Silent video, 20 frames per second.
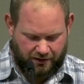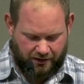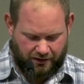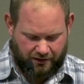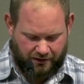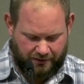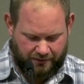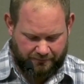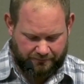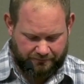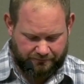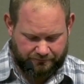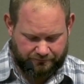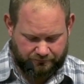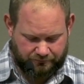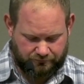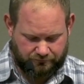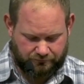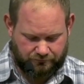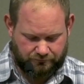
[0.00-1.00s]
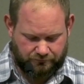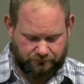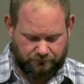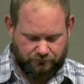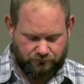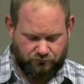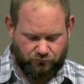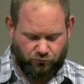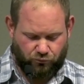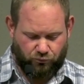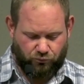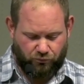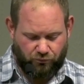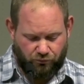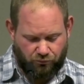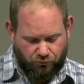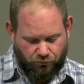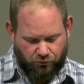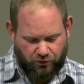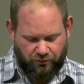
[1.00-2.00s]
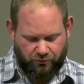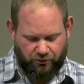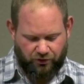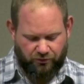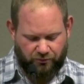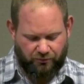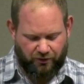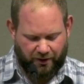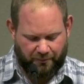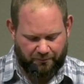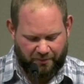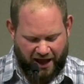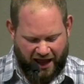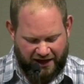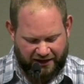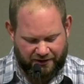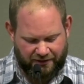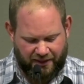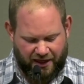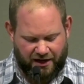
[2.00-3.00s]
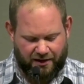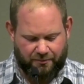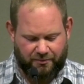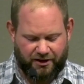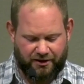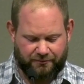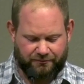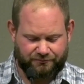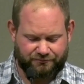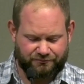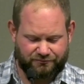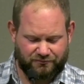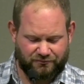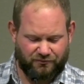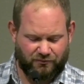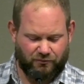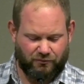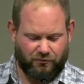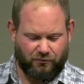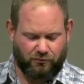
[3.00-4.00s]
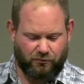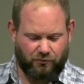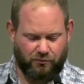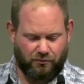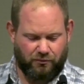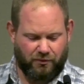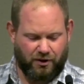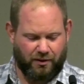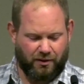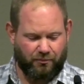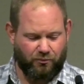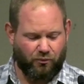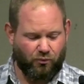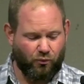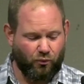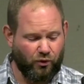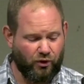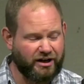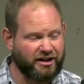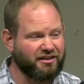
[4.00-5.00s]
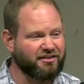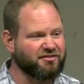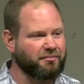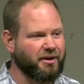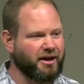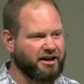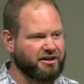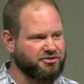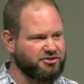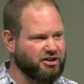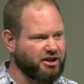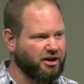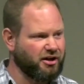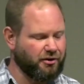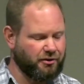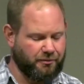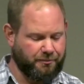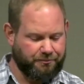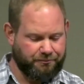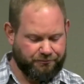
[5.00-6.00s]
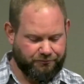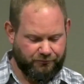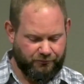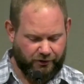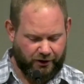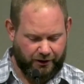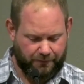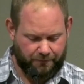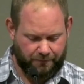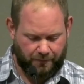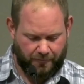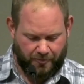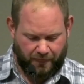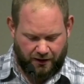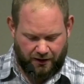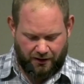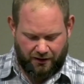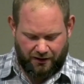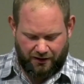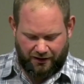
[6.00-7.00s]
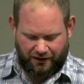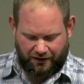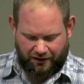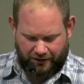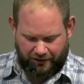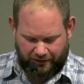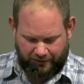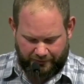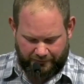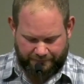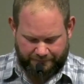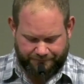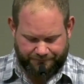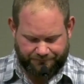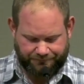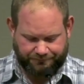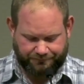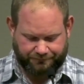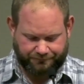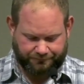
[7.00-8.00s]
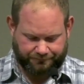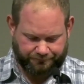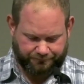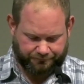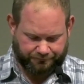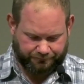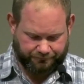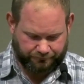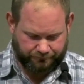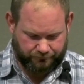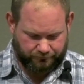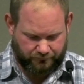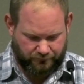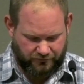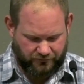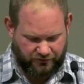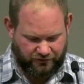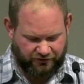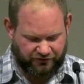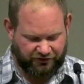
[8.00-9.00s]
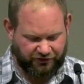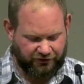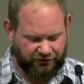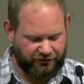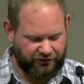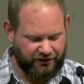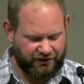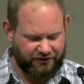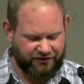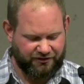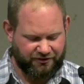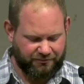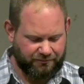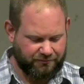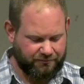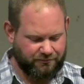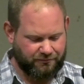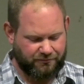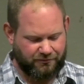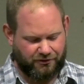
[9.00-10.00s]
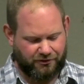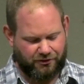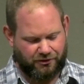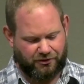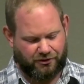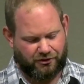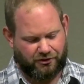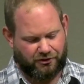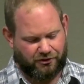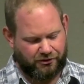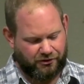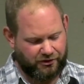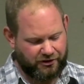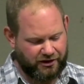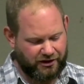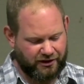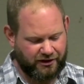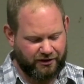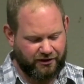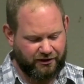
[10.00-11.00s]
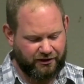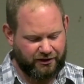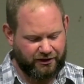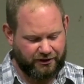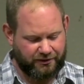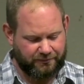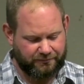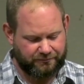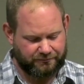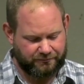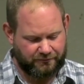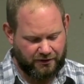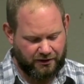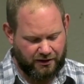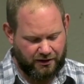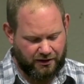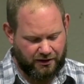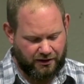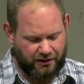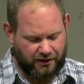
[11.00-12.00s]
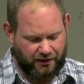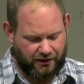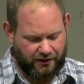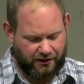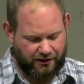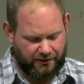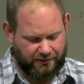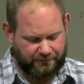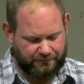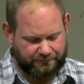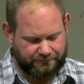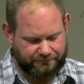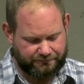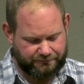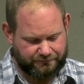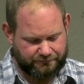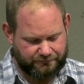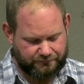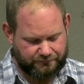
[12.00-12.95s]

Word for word: Um, when we're unpacking that a bit, um, what is managing a home, right? Um, certainly it's cooking and cleaning. Um,